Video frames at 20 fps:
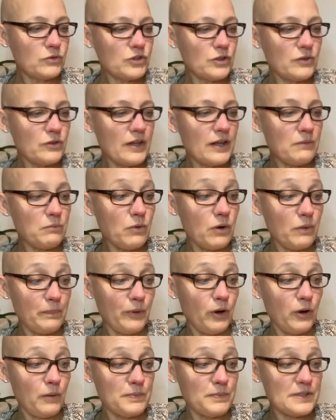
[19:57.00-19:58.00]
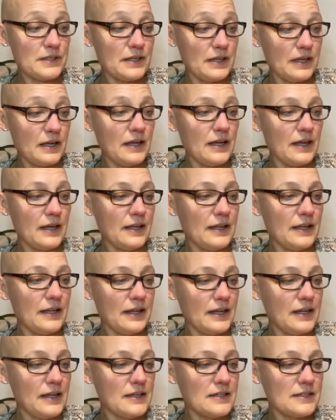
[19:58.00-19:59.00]
so then what pops in
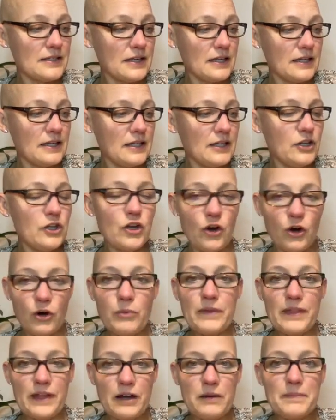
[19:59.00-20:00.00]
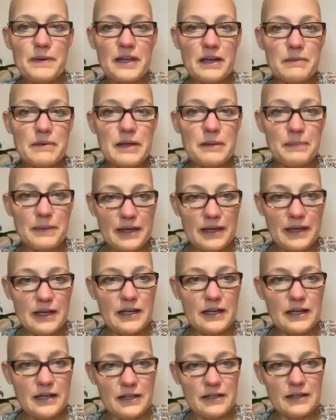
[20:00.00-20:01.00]
is not without becoming a big
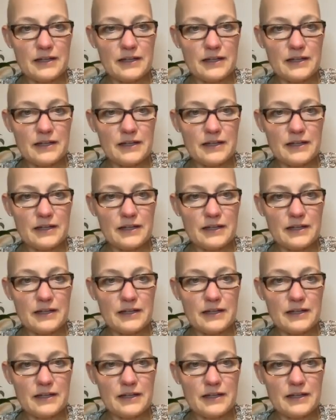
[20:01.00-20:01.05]
head